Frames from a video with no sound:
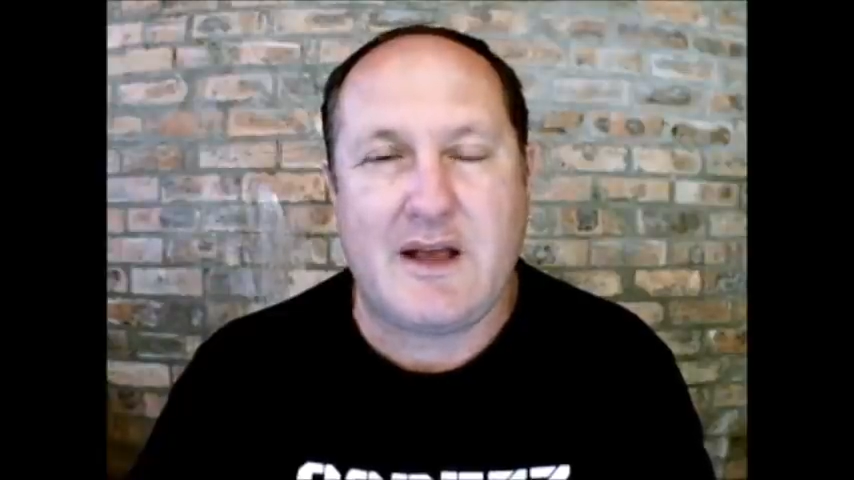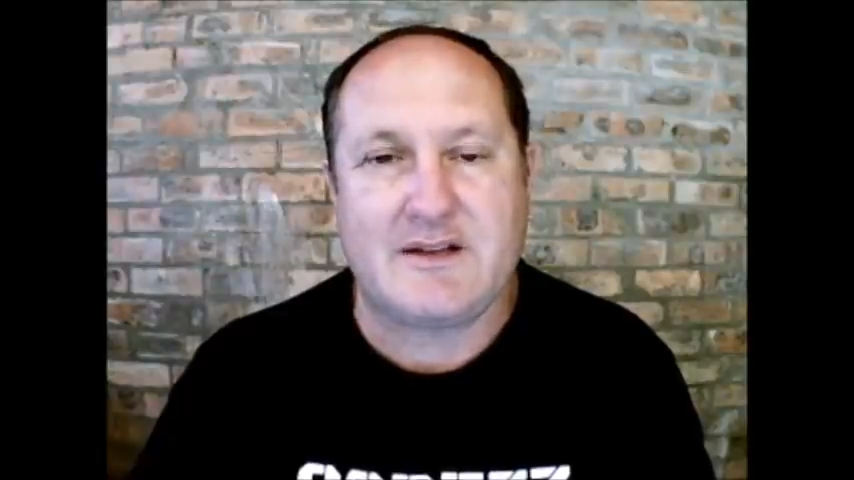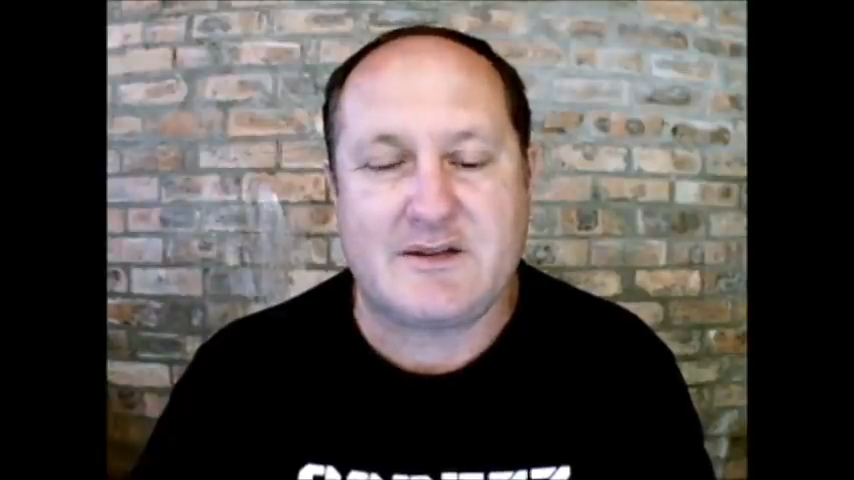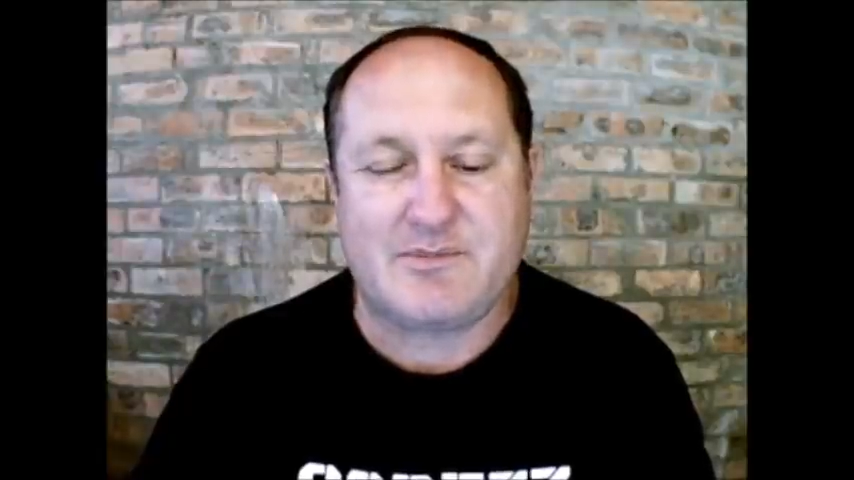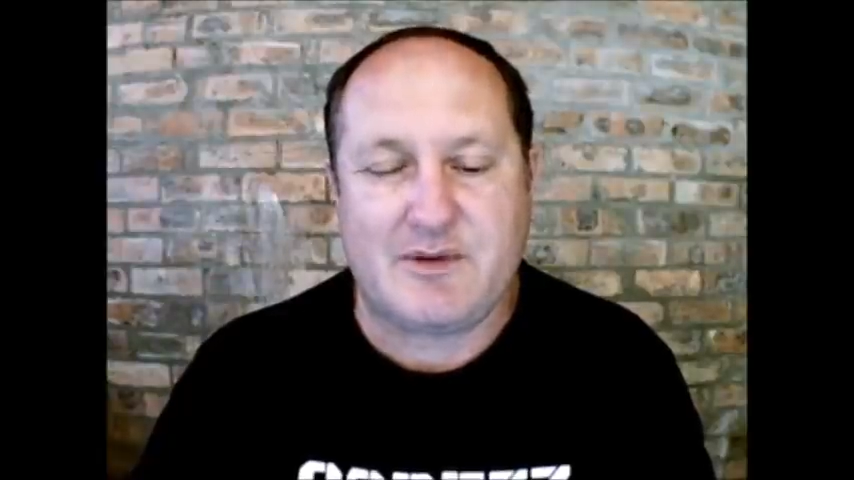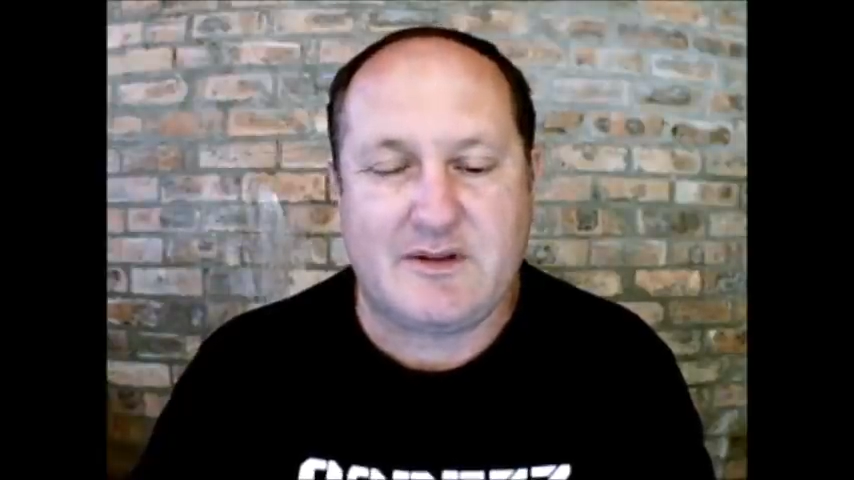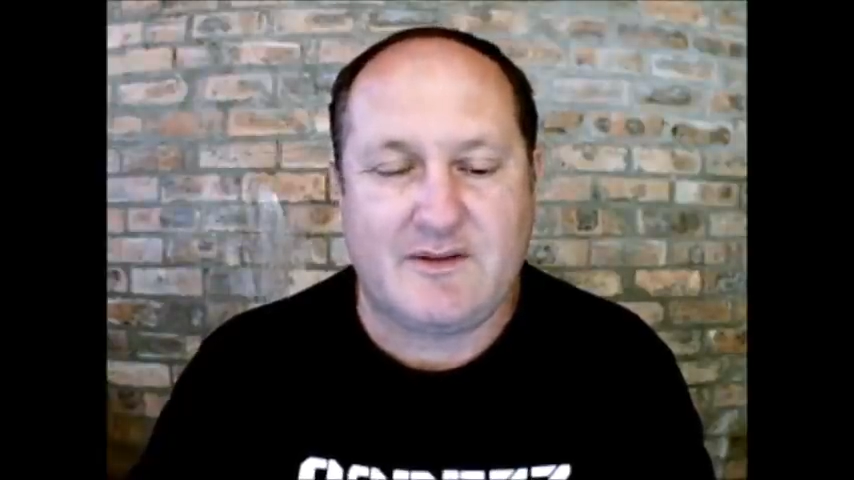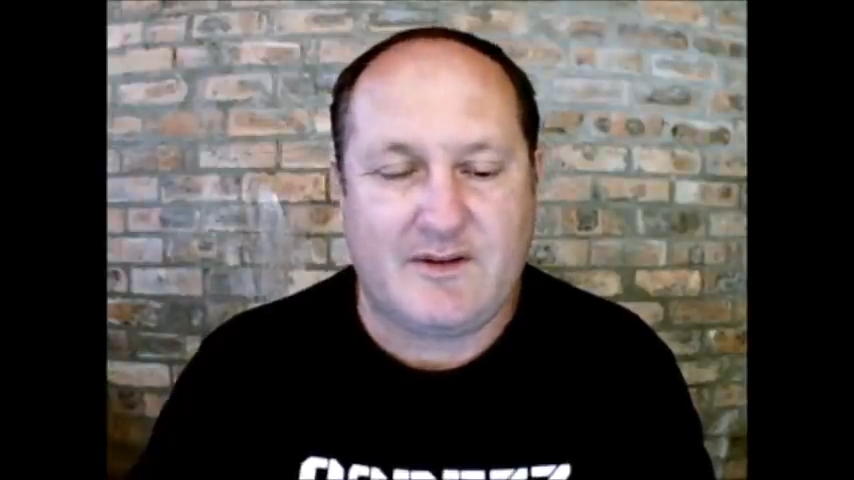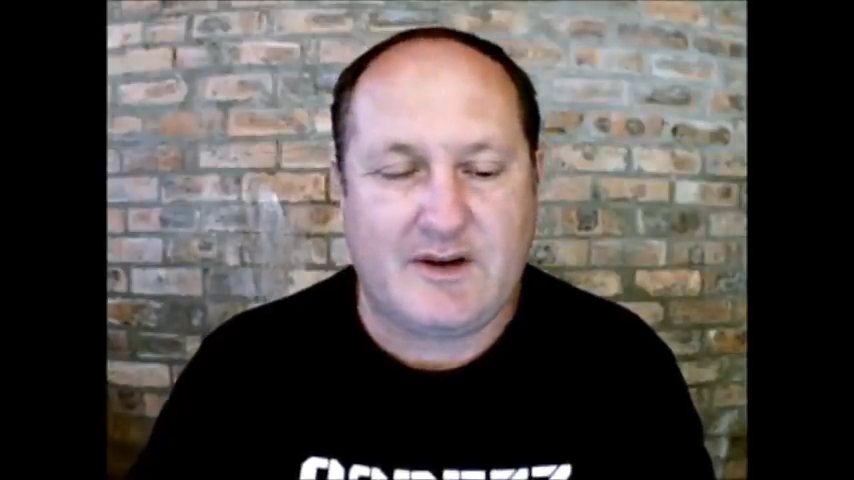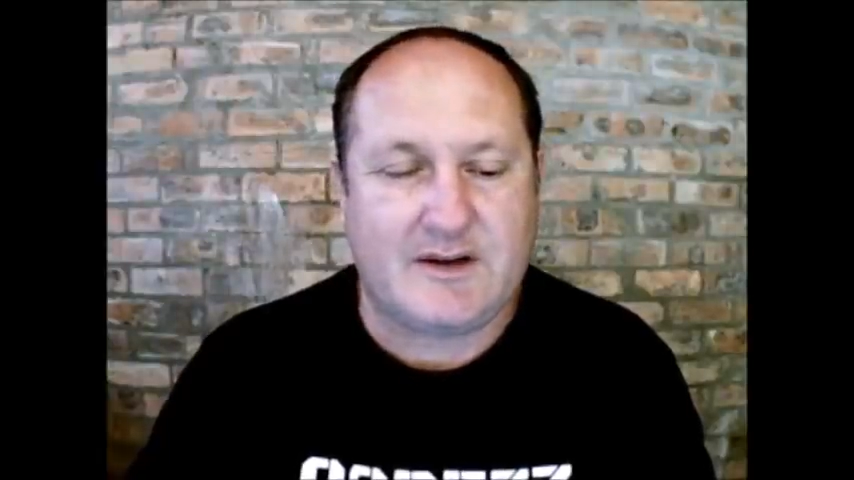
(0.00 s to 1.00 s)
and spread the
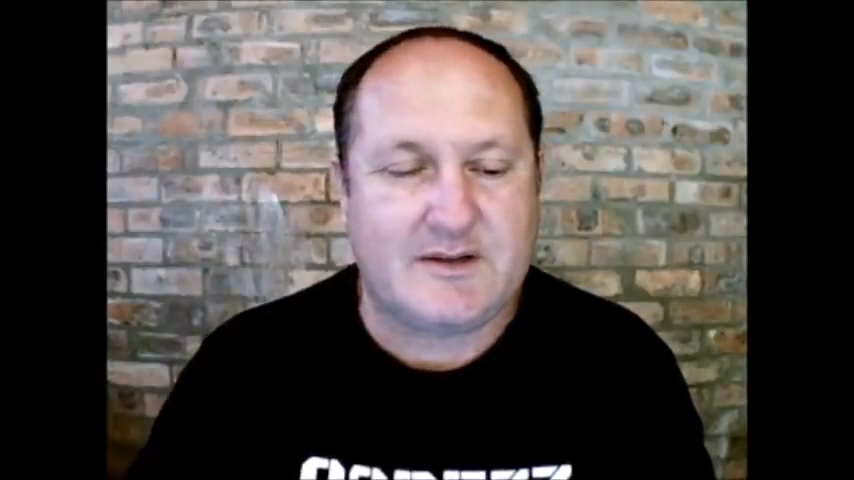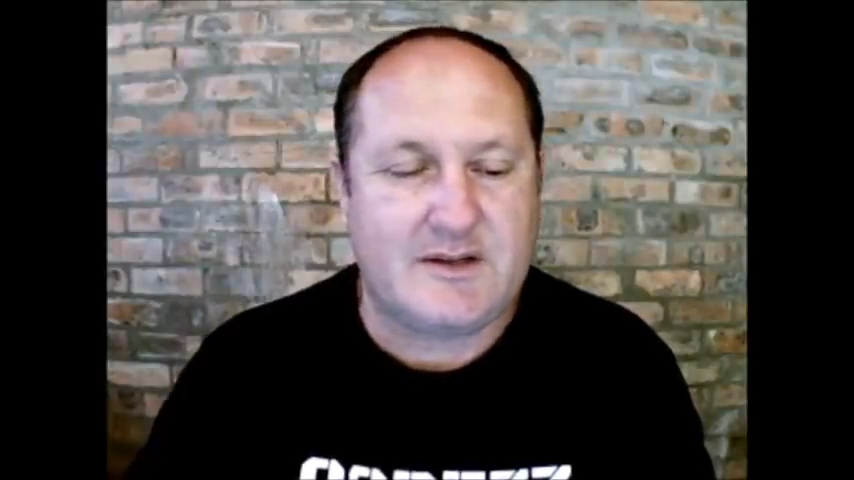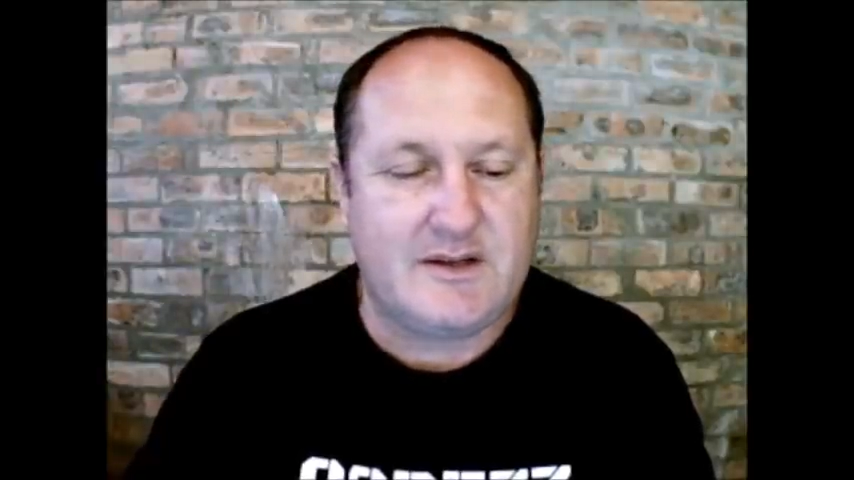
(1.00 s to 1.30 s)
virus